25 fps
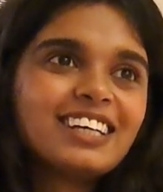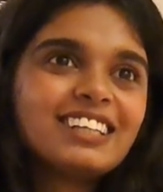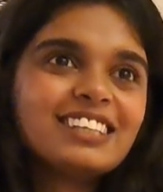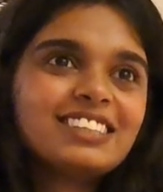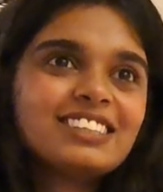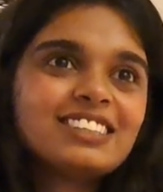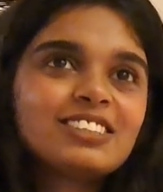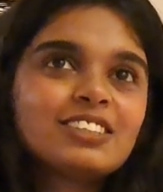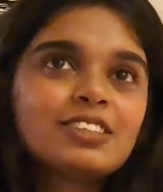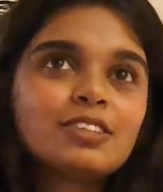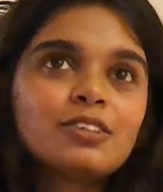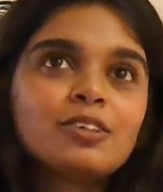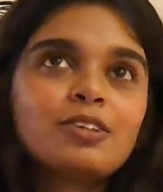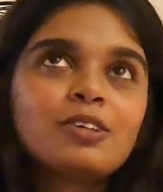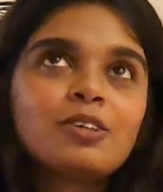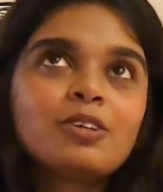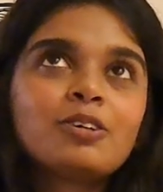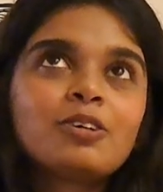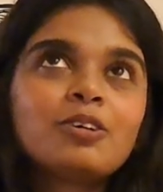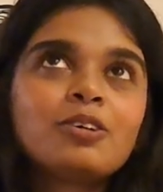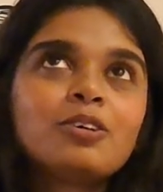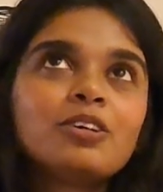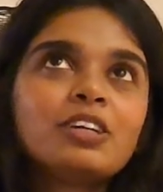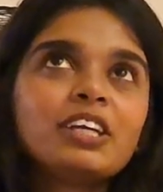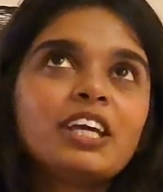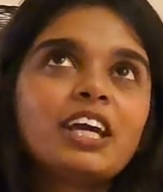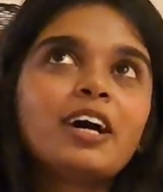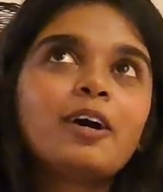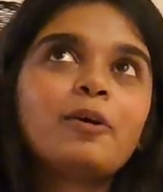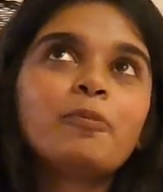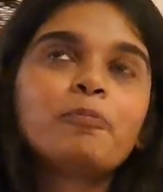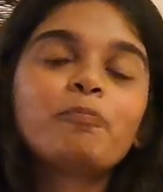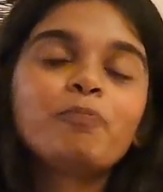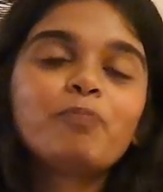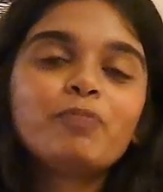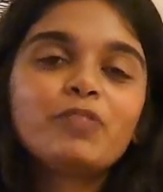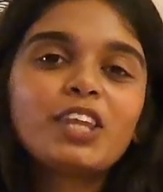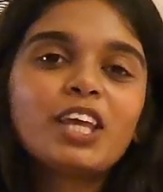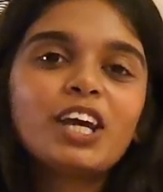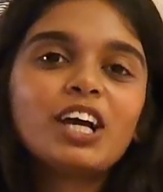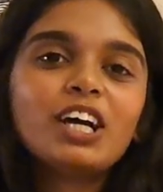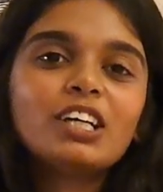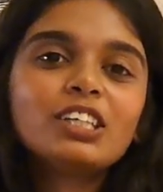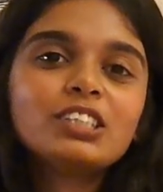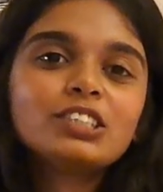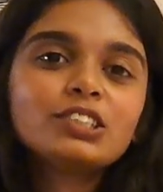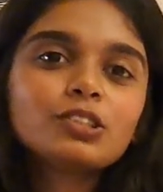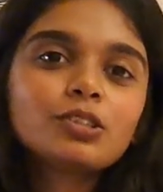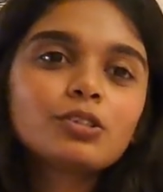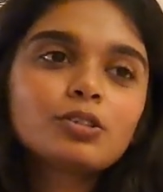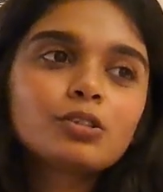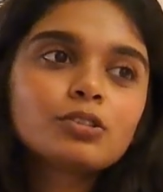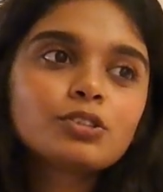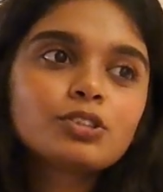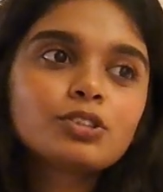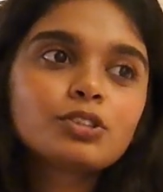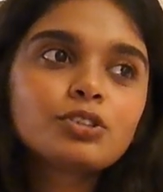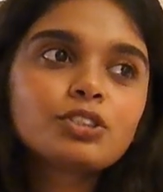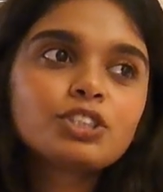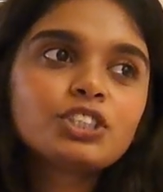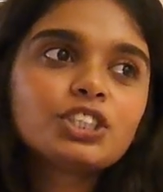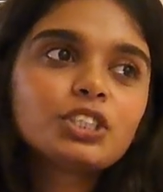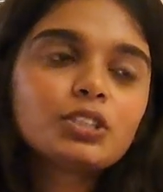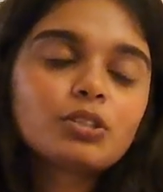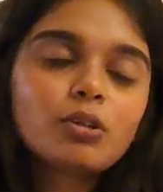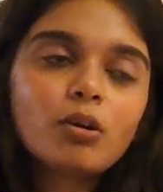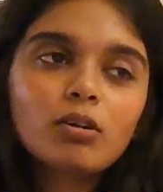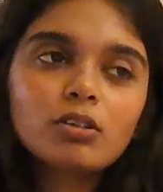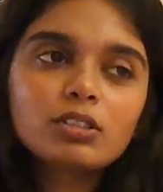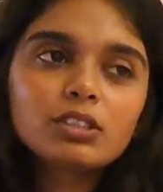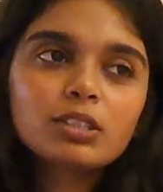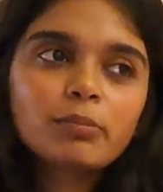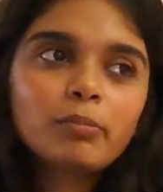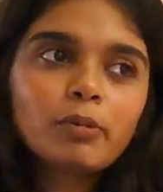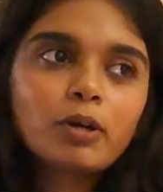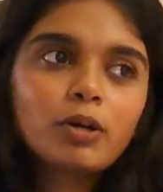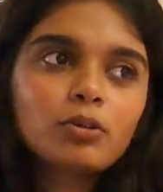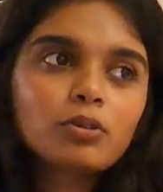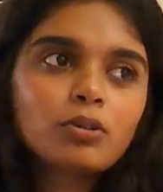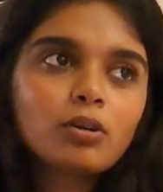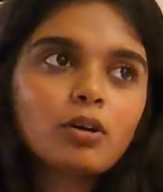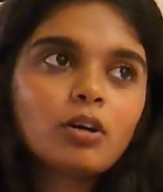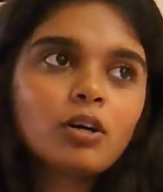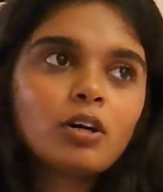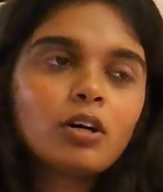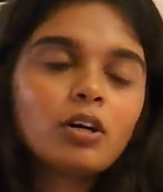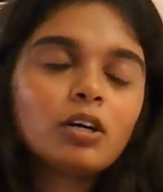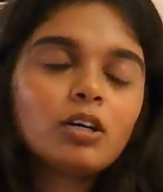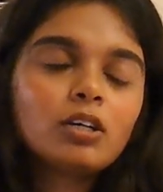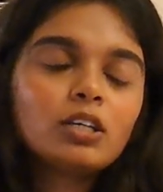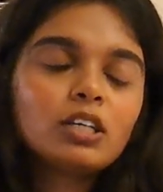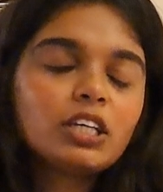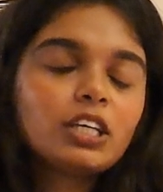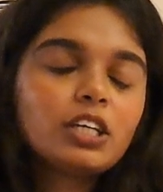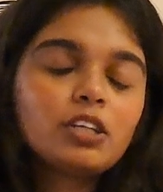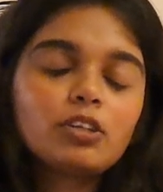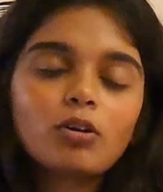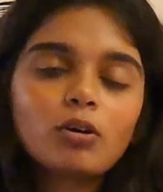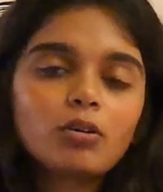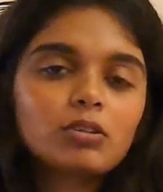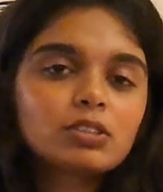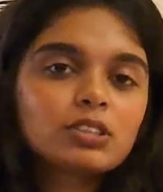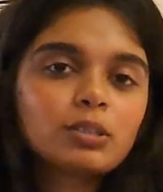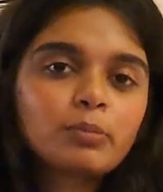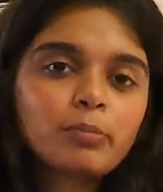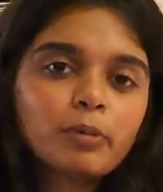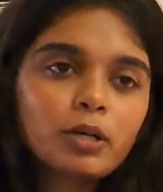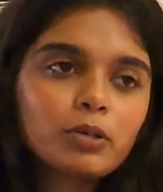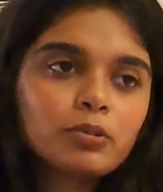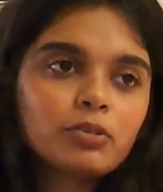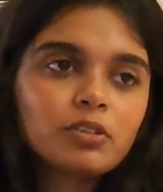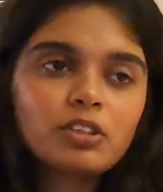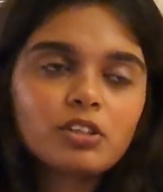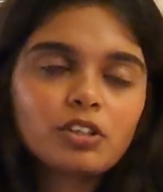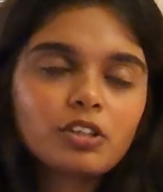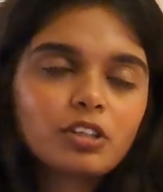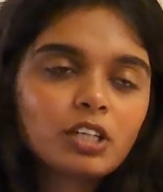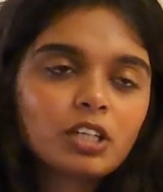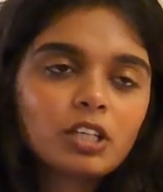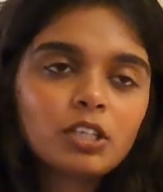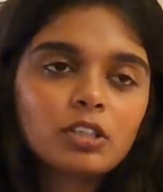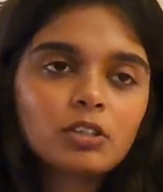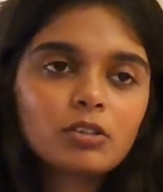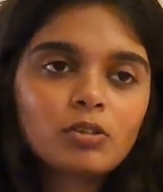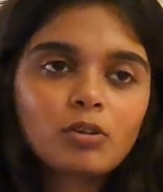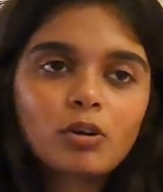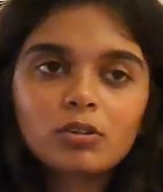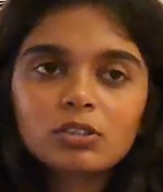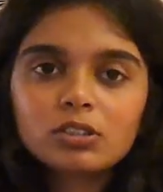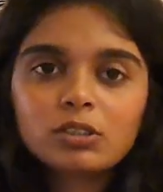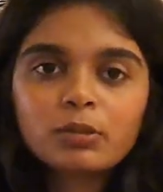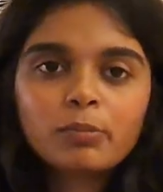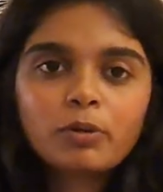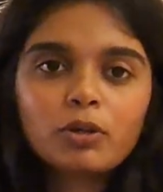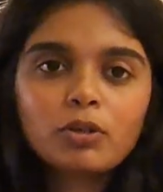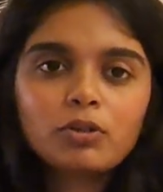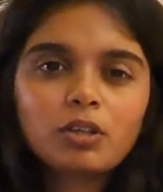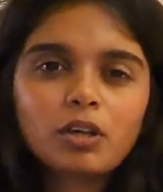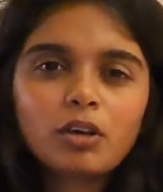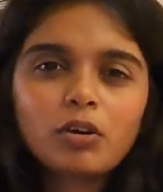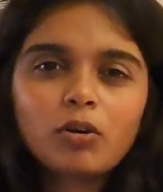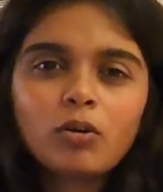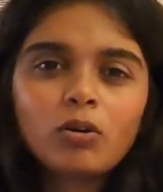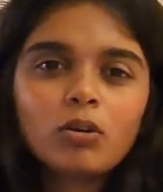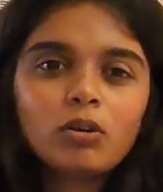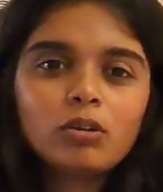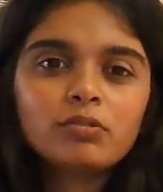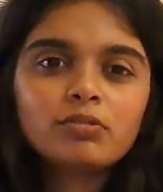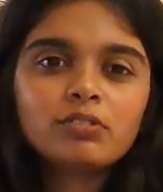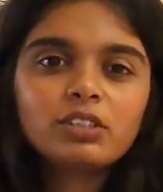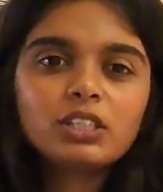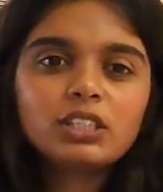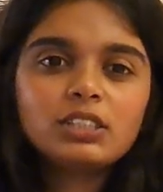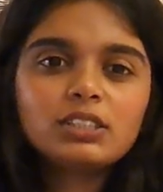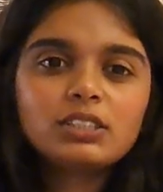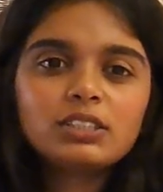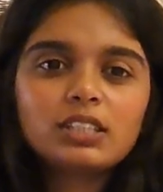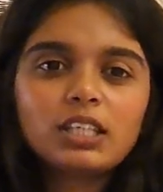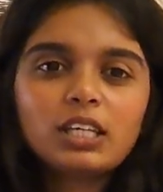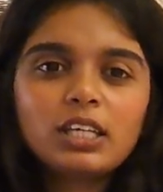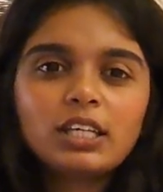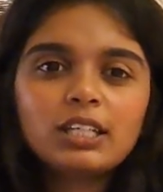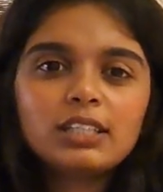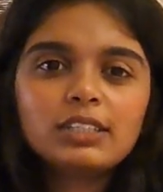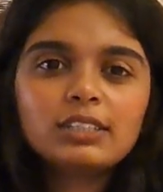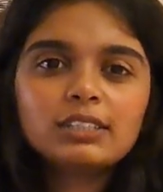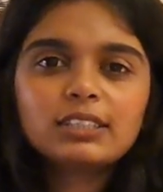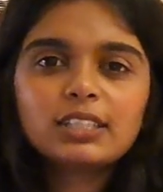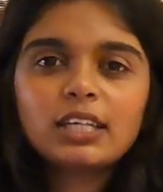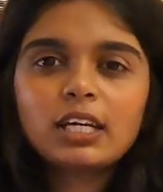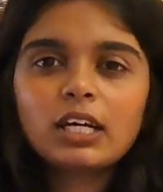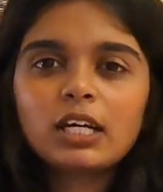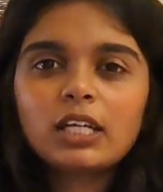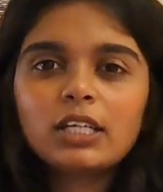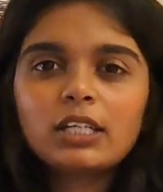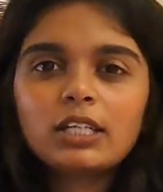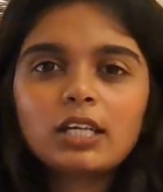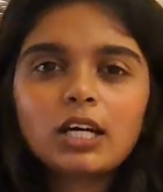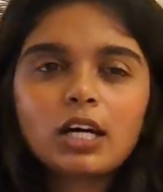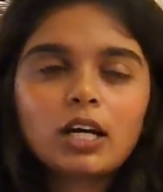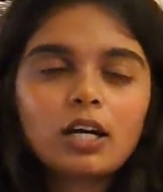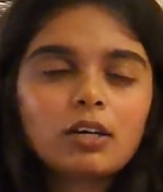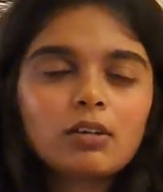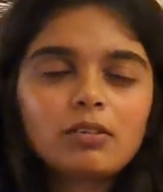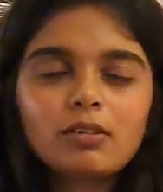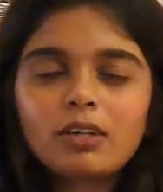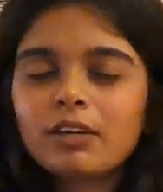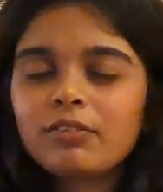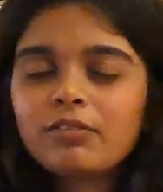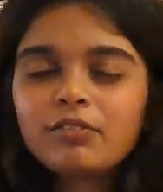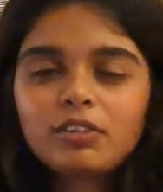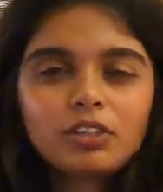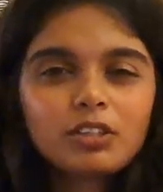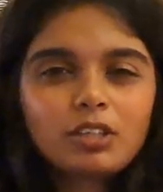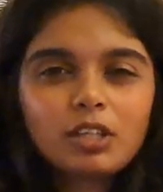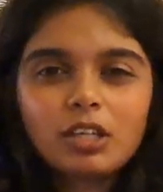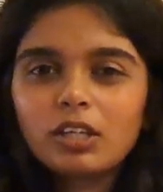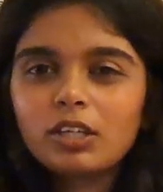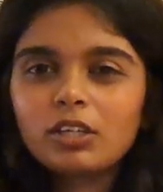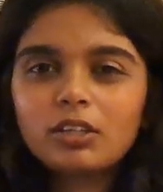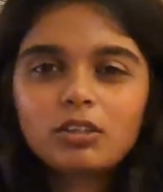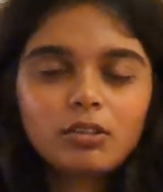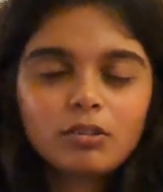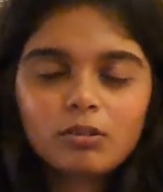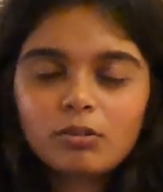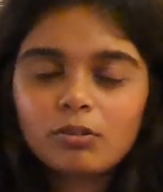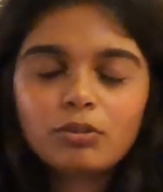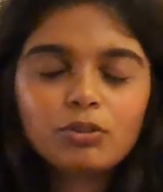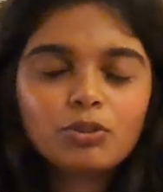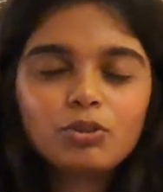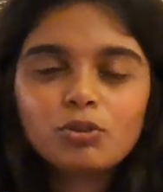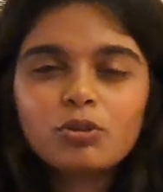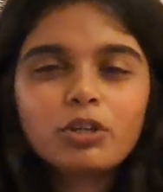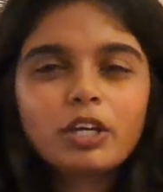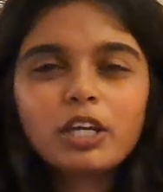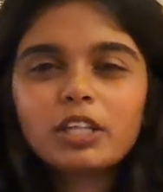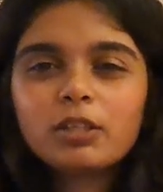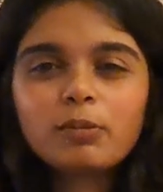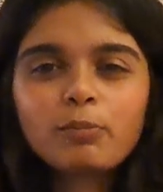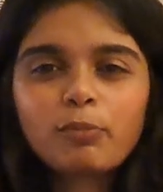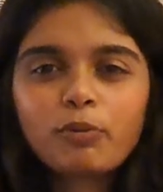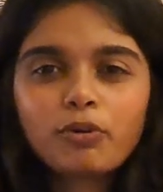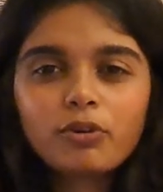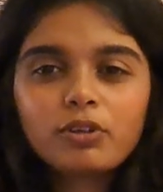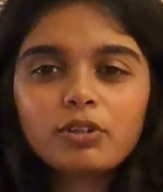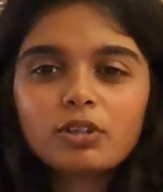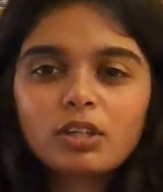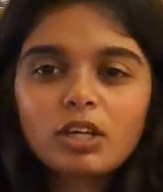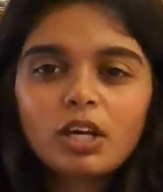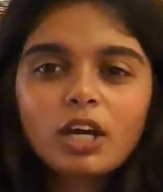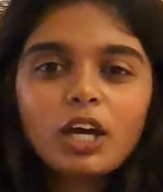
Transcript: So yeah, so she talks about the narrator talks about all of these things, and how everything, you get the point.